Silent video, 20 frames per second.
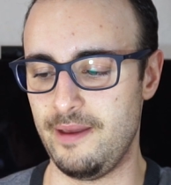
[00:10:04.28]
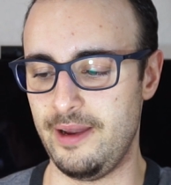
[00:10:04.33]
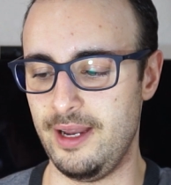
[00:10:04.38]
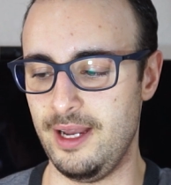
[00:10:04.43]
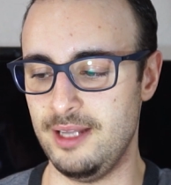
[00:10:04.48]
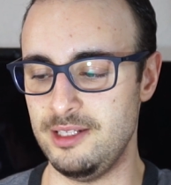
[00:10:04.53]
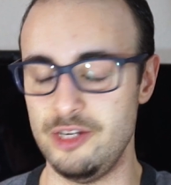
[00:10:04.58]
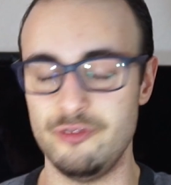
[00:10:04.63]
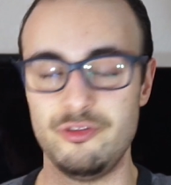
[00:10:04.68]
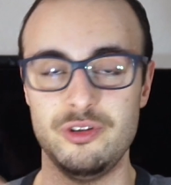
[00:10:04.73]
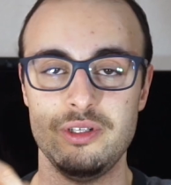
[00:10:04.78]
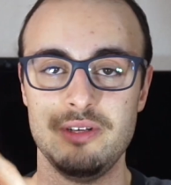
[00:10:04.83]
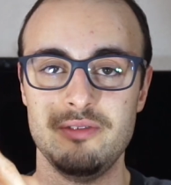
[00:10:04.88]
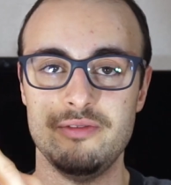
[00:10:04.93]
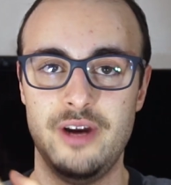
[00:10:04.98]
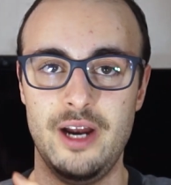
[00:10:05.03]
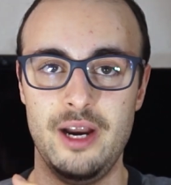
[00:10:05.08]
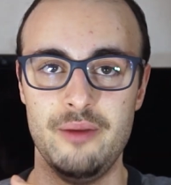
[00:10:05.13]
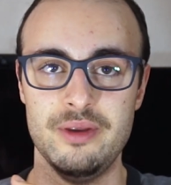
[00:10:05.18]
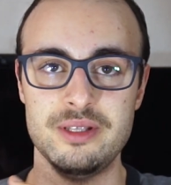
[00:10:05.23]
in different
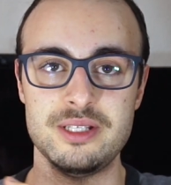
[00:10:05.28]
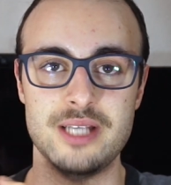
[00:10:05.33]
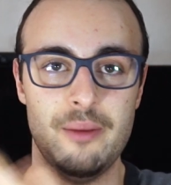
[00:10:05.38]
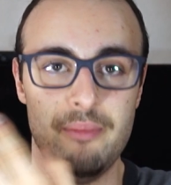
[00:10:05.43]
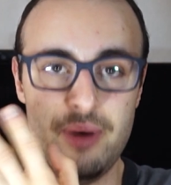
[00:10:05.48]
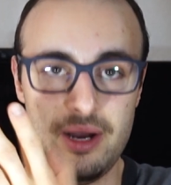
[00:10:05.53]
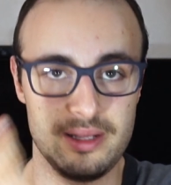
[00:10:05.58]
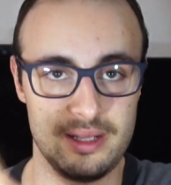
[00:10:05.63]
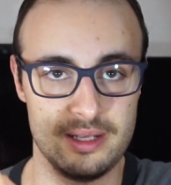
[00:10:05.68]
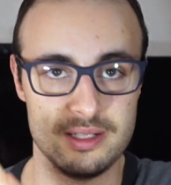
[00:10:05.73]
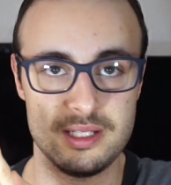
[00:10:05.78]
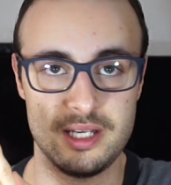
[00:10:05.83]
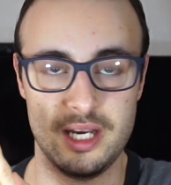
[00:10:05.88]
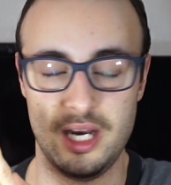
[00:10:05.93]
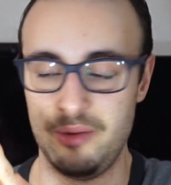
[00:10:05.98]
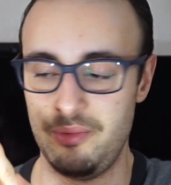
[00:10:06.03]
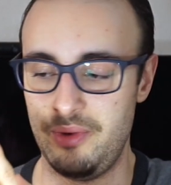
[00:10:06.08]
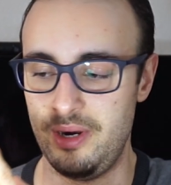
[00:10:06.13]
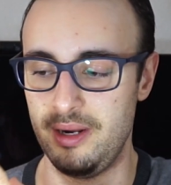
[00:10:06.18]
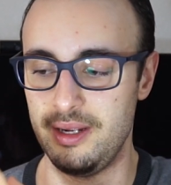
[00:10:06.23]
environments. I bought this
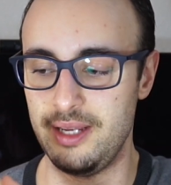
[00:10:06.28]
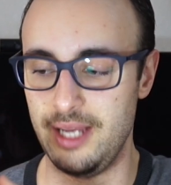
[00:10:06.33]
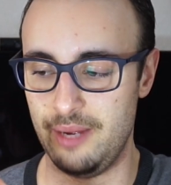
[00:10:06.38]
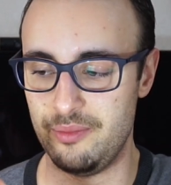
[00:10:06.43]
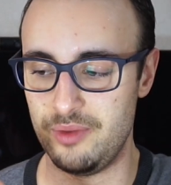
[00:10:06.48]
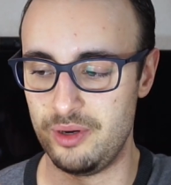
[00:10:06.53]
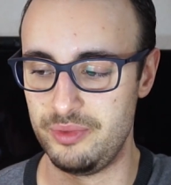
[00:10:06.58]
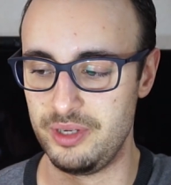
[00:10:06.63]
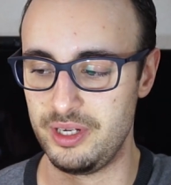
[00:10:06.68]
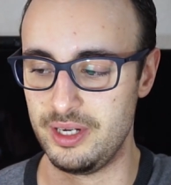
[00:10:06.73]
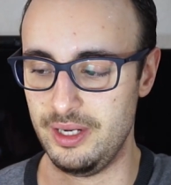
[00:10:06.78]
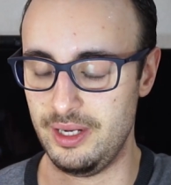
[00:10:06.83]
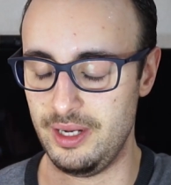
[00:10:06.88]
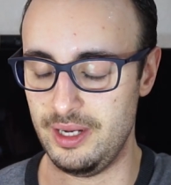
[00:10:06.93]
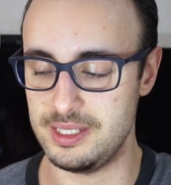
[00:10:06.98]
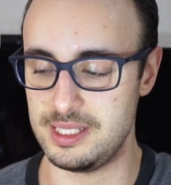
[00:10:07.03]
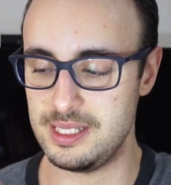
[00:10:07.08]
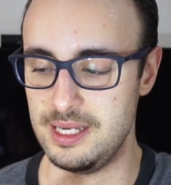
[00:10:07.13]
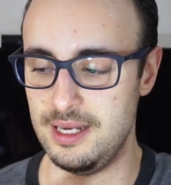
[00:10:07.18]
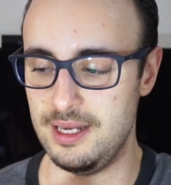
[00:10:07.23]
camera
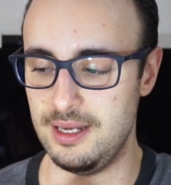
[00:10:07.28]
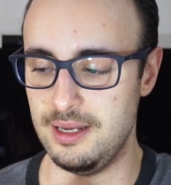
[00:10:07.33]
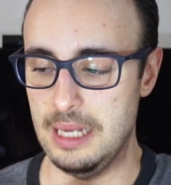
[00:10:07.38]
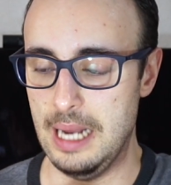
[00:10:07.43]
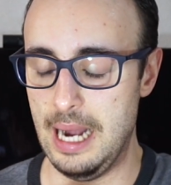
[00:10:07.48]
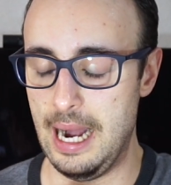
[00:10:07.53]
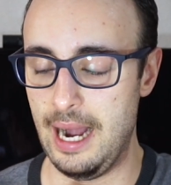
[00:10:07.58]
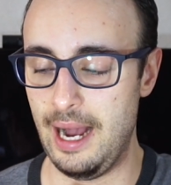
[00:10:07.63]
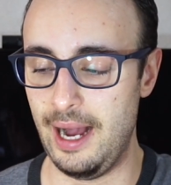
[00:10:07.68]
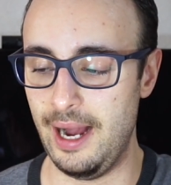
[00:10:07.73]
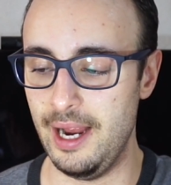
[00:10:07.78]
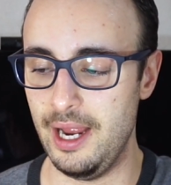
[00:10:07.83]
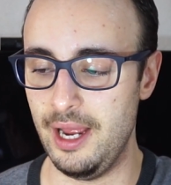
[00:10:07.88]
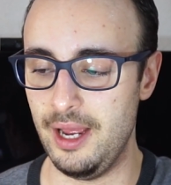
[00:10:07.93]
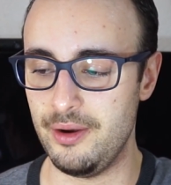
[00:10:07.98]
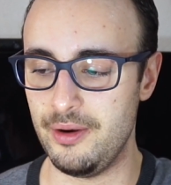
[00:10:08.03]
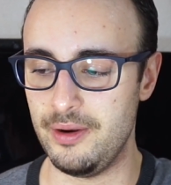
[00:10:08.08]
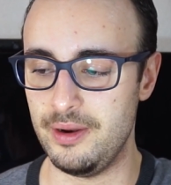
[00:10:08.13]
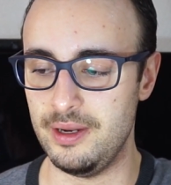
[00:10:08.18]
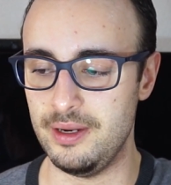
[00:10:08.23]
because
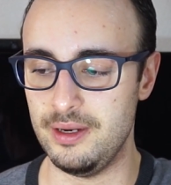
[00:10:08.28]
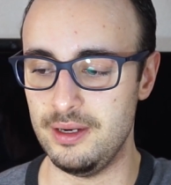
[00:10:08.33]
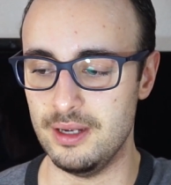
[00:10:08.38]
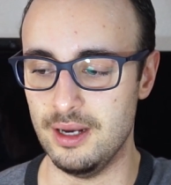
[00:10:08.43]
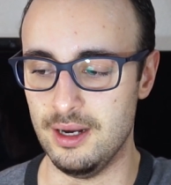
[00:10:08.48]
I